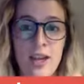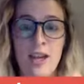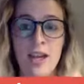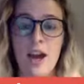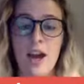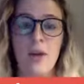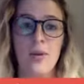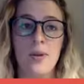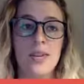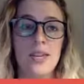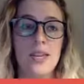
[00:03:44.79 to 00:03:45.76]
Now,
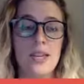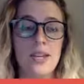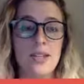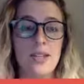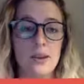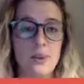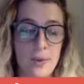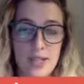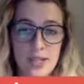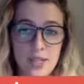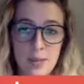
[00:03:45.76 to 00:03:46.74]
these
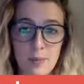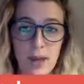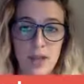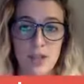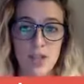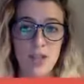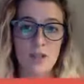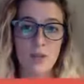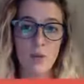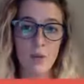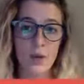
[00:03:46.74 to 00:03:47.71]
business pages,
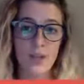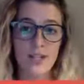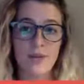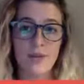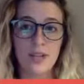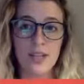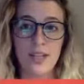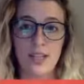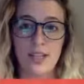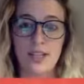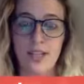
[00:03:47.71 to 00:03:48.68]
what
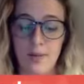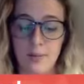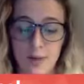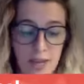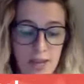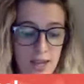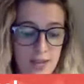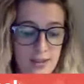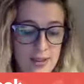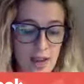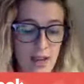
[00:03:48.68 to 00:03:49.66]
differentiates them is
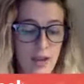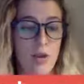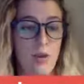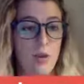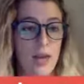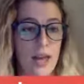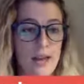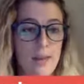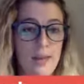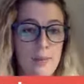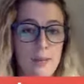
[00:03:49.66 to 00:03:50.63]
that you like
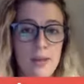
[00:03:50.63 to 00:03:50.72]
them,